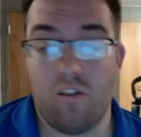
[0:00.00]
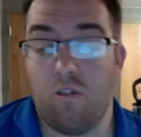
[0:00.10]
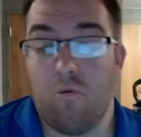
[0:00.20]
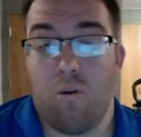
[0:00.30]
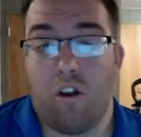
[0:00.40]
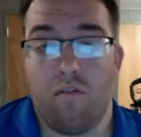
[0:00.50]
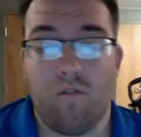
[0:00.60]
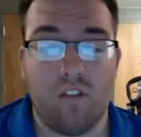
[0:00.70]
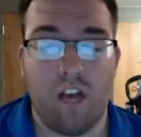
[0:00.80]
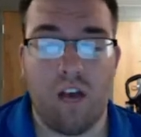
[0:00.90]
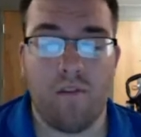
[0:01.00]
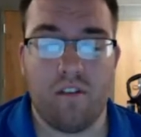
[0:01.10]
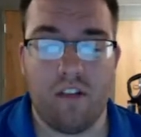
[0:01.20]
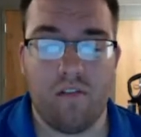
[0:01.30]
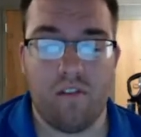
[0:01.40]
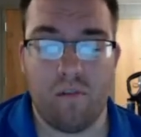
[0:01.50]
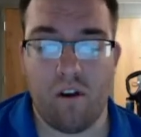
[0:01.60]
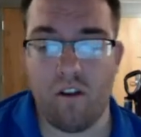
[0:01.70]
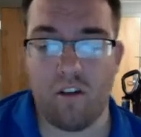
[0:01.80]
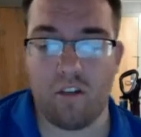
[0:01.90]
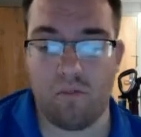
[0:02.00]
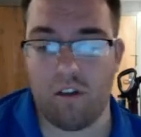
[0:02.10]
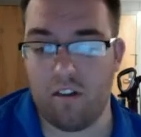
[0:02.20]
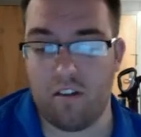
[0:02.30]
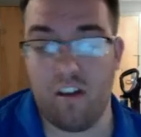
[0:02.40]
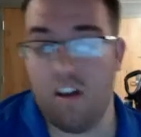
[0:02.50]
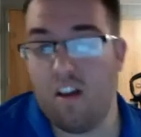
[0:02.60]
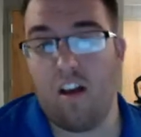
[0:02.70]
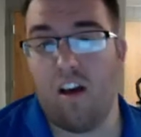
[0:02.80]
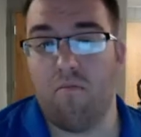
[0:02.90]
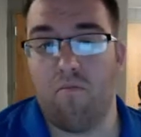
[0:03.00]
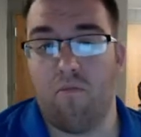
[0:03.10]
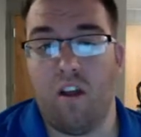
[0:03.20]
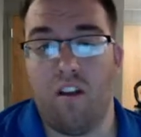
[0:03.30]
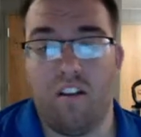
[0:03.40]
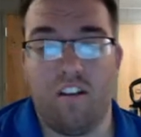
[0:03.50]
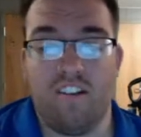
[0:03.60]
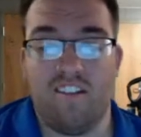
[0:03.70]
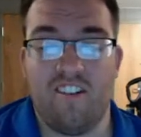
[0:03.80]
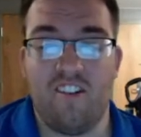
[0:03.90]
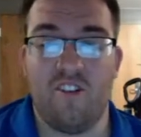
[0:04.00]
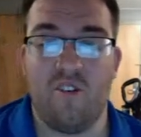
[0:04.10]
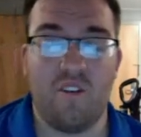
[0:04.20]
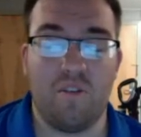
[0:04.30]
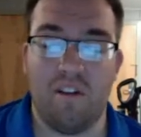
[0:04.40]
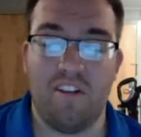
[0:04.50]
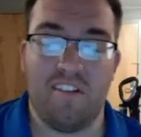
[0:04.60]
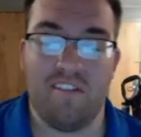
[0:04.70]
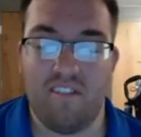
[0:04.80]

working full time and saving their money just because rent is so expensive.